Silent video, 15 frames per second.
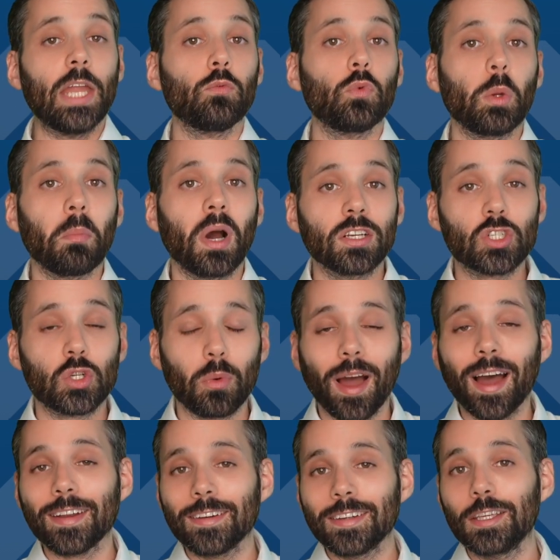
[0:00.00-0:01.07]
And we much
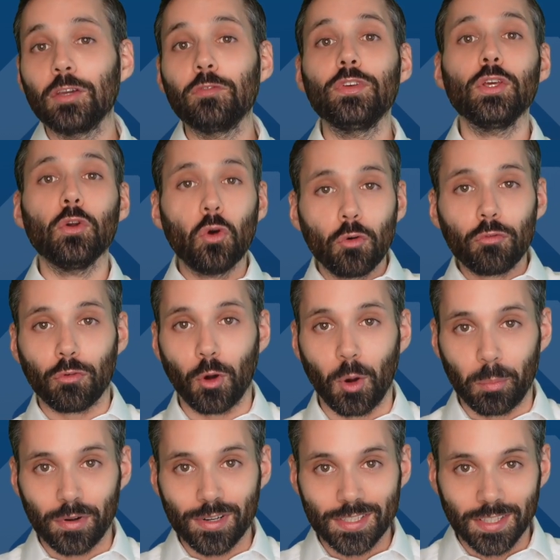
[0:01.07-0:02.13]
rather give you
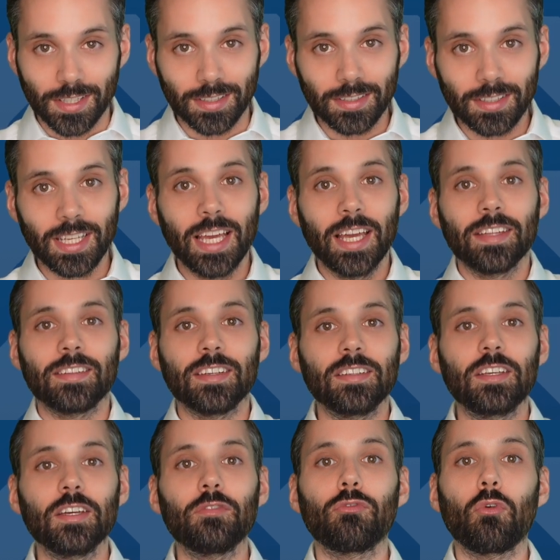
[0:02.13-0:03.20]
4%
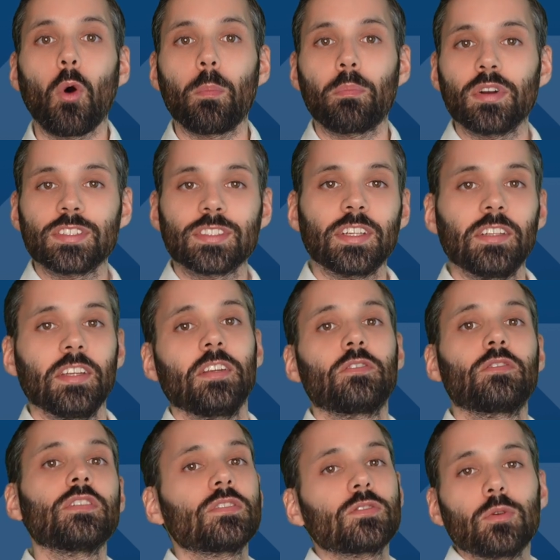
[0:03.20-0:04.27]
than give 4%
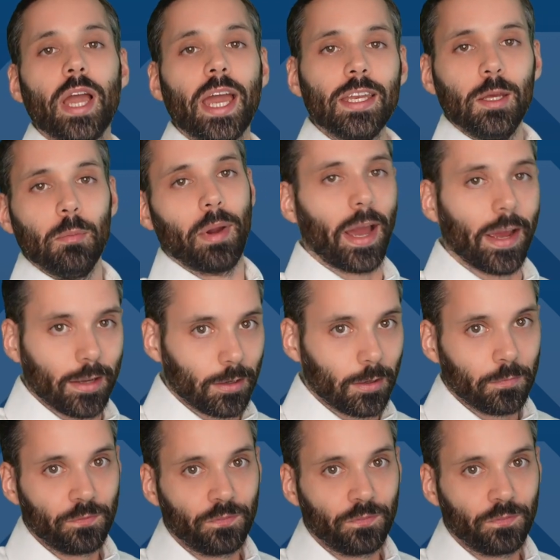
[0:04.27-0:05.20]
interest to any bank.